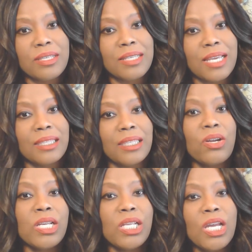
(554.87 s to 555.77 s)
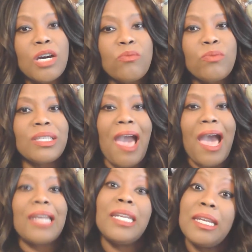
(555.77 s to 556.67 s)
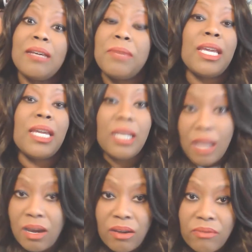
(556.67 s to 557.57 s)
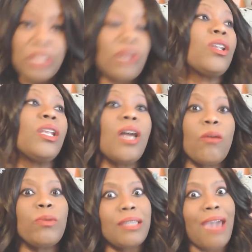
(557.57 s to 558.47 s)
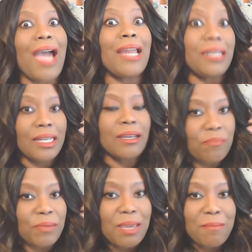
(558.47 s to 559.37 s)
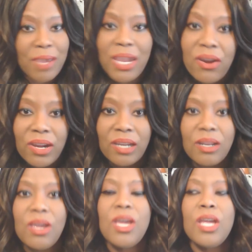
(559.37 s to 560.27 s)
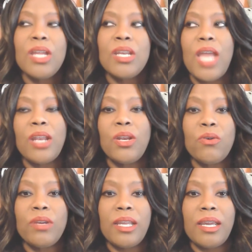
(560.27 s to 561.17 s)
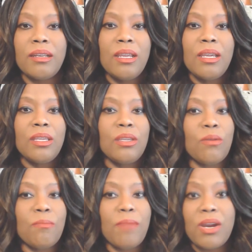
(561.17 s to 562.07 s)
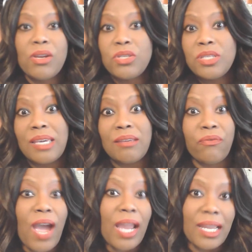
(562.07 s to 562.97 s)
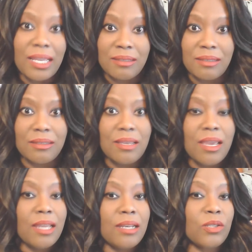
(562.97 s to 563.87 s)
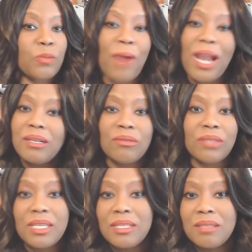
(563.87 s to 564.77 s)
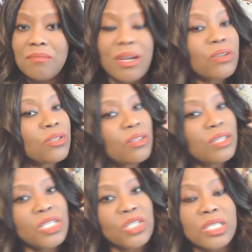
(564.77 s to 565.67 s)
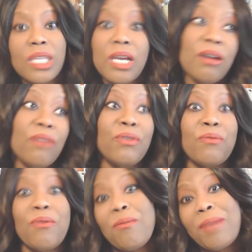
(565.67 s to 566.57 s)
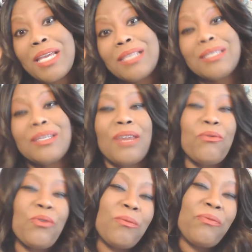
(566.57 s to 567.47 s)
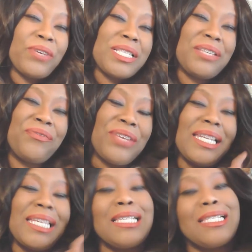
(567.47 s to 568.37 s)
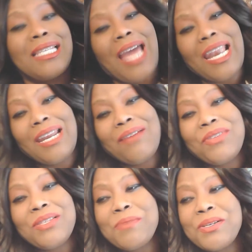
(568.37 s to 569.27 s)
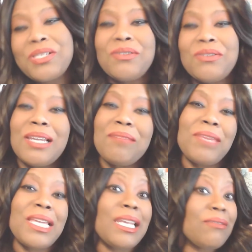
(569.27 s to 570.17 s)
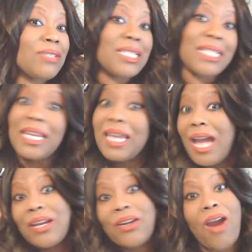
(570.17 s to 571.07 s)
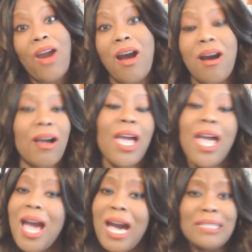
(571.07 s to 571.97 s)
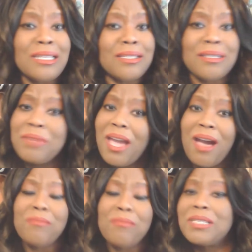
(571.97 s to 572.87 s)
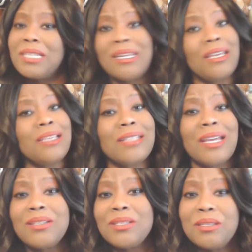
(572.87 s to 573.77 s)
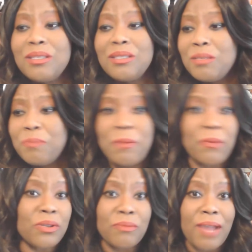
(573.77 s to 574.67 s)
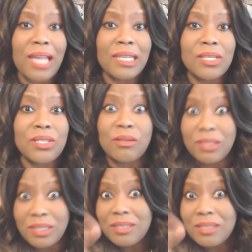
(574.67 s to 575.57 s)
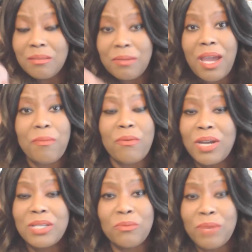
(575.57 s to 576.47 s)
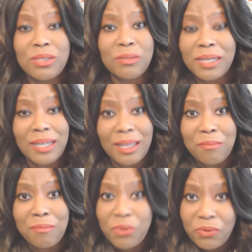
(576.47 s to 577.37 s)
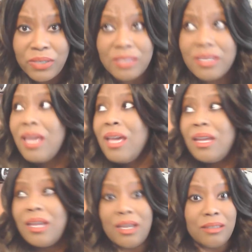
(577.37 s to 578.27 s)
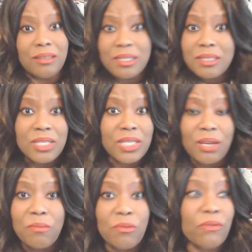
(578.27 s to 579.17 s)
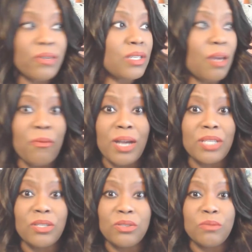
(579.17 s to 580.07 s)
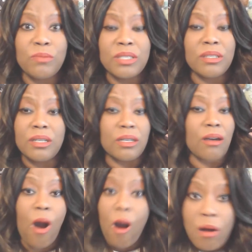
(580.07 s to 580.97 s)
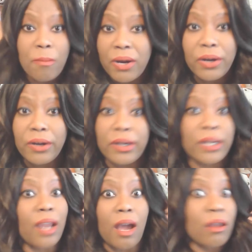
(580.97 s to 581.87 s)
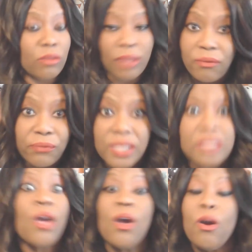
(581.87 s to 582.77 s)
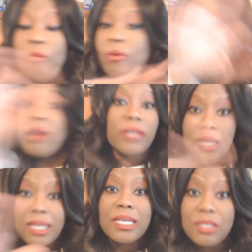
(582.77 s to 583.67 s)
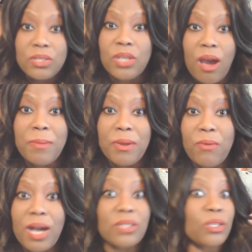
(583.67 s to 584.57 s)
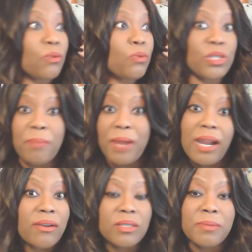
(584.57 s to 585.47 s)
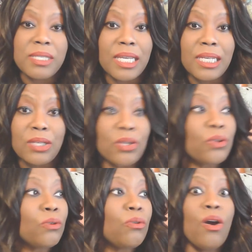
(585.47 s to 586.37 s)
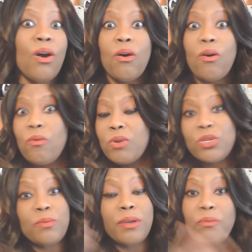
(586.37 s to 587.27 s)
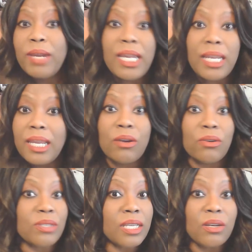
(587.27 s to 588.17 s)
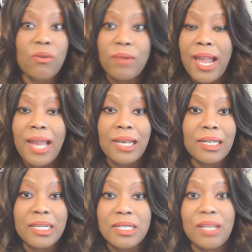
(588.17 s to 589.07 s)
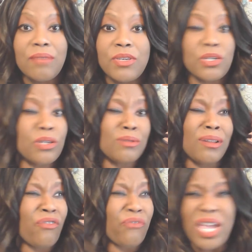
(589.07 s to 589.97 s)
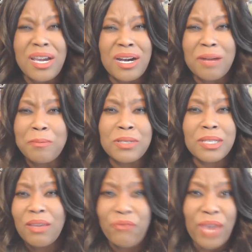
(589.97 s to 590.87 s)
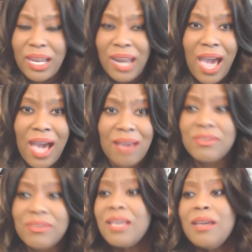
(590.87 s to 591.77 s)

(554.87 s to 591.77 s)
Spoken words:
It's like they're in love with the idea of being in love and they're in love with the idea of being married, not knowing that, you know, marriage takes finances. There's practical things in marriage other than just love and romance and warm fuzzy feelings and I love this person, you love me, love's just gonna conquer all. I think some of y'all, I'm gonna tell you, it's not just these people on these reality shows. I think some of y'all have been watching way too many damn movies, Disney Channel movies. Y'all been watching too much Hallmark, y'all, Netflix, whatever it is that y'all be watching or what your parents be telling you or what you be reading or seeing on reality TV shows with these fake couples and their fake lives.